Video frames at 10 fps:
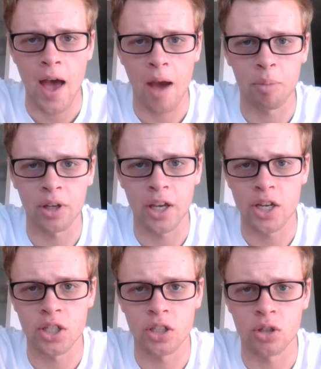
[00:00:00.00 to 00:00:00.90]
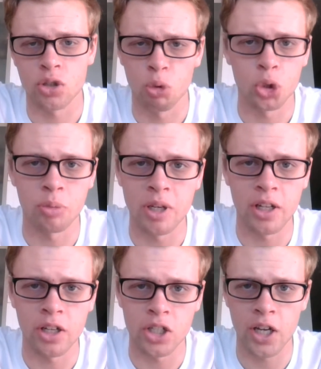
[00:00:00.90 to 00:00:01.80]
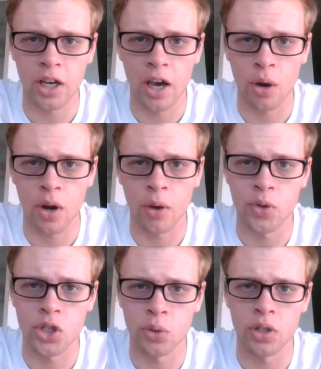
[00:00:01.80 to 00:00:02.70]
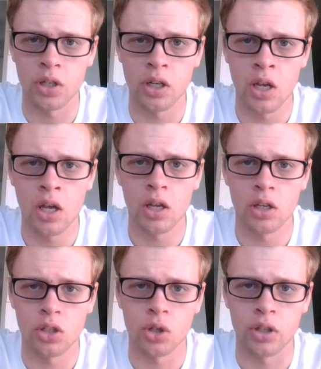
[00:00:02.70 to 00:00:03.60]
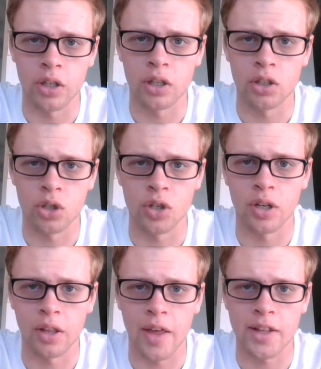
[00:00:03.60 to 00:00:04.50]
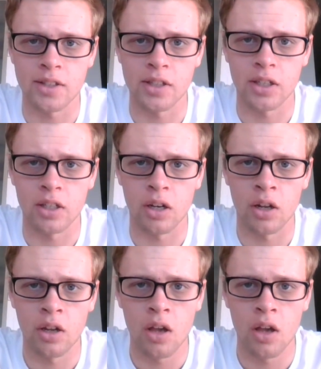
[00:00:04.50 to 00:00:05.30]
application or social media to check out. I would do it during that scene.